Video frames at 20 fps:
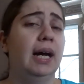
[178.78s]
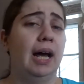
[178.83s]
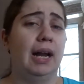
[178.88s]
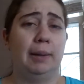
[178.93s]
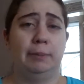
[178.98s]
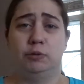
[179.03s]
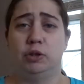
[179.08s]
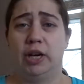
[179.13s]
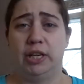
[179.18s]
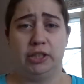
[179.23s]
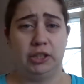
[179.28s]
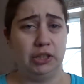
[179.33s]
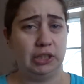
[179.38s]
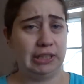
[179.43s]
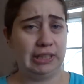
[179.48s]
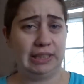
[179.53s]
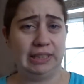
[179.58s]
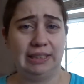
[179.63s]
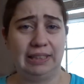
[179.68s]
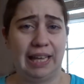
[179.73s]
and I'm trying to
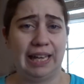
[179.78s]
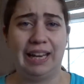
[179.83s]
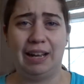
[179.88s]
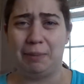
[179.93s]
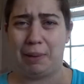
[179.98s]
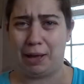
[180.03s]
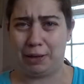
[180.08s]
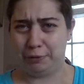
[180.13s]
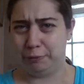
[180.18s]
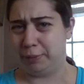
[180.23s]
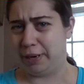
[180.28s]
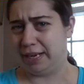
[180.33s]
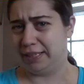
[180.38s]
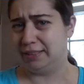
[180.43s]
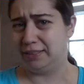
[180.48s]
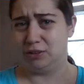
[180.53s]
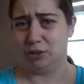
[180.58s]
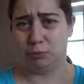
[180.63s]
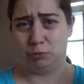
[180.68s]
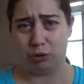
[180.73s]
look at the, and I'm out of
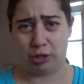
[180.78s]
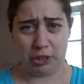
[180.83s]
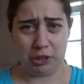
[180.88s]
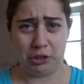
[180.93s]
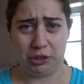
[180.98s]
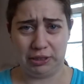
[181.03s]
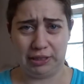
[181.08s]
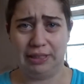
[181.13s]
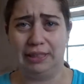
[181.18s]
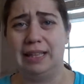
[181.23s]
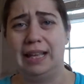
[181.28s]
practice, so I'm trying to look at the